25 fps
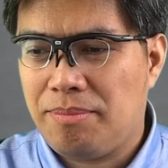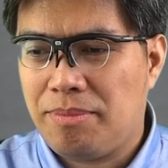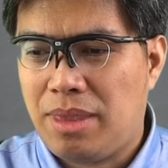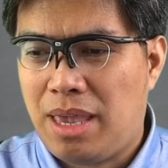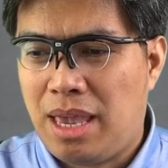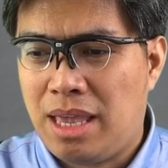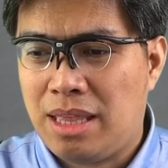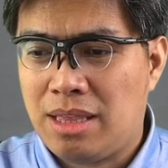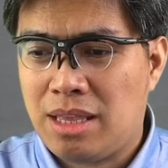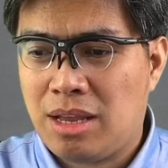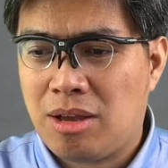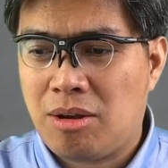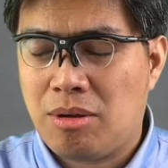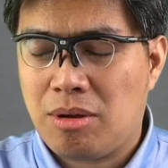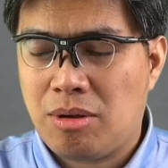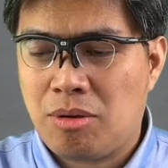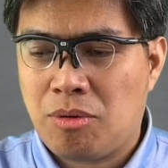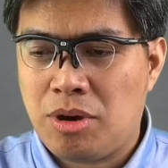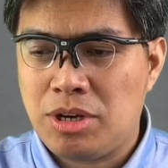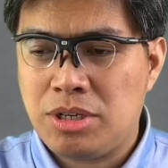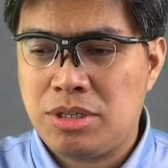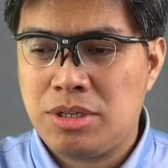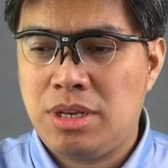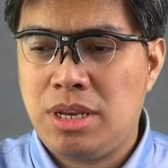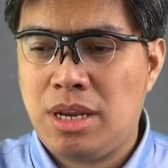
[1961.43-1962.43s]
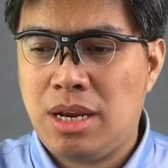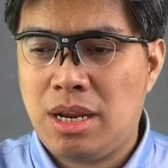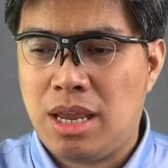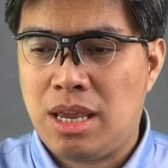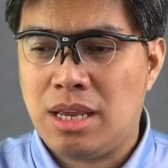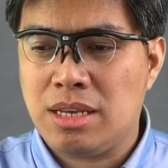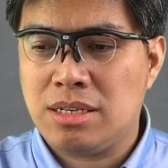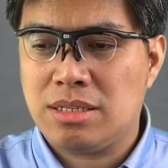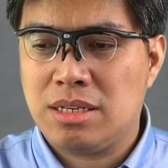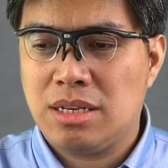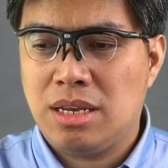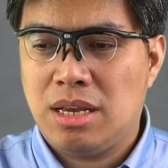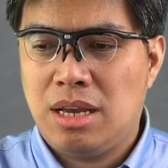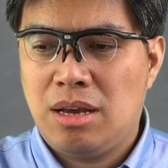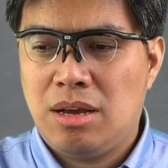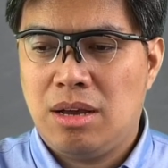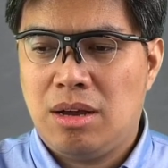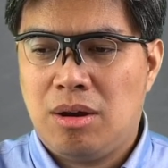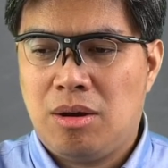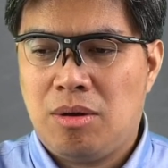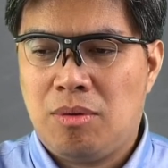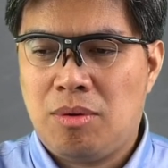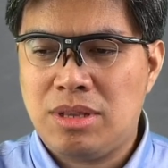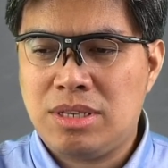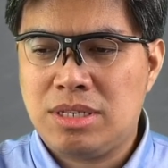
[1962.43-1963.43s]
And the question here is,
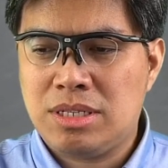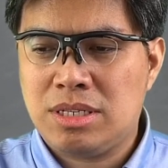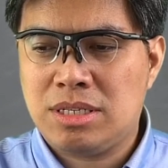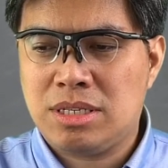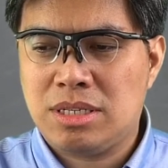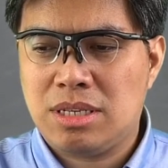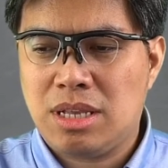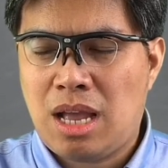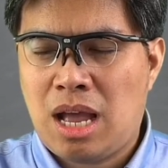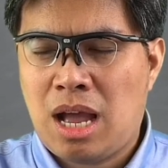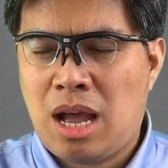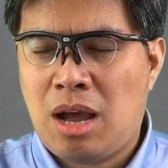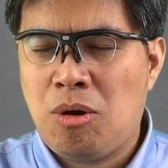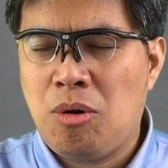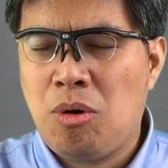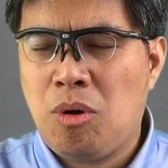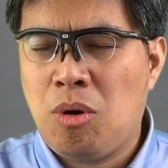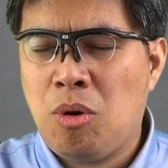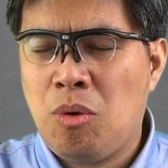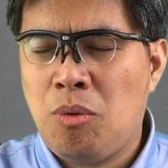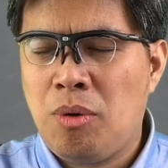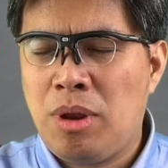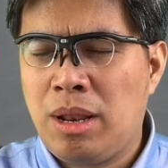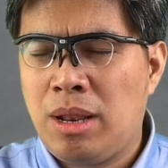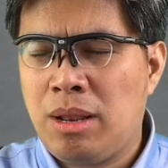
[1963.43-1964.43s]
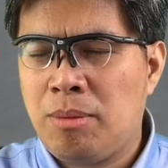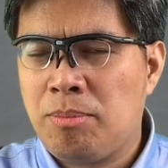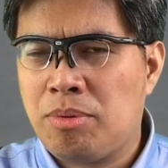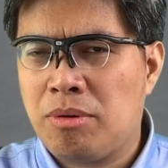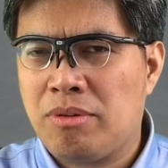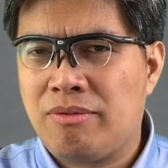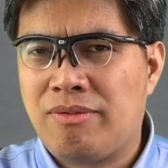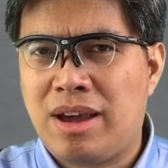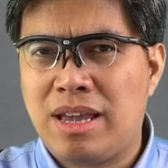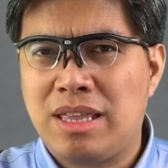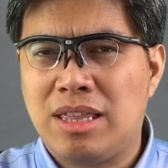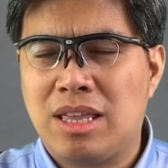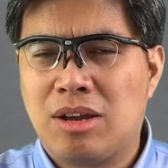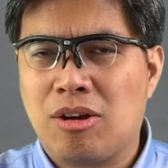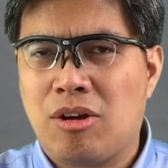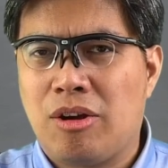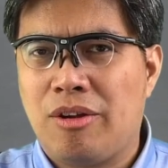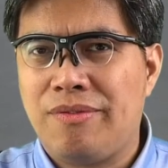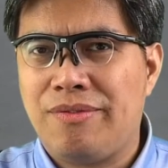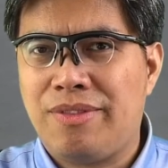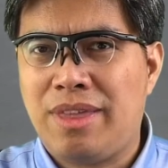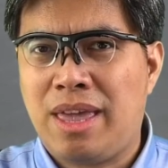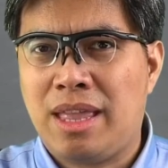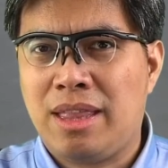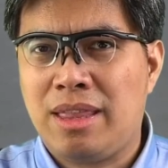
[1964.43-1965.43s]
who will provide the
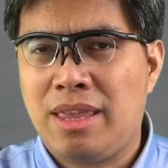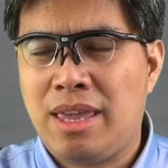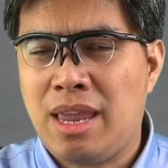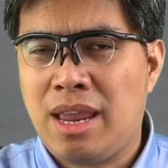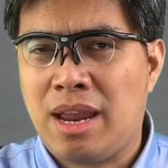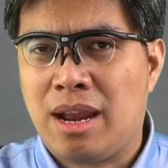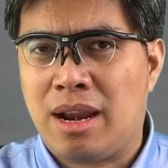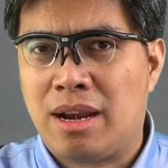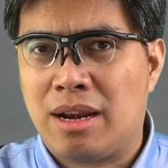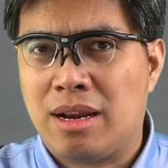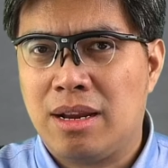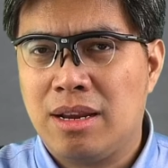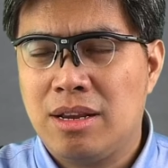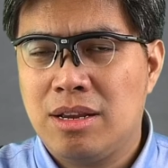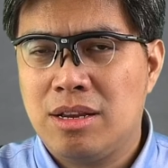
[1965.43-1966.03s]
content here?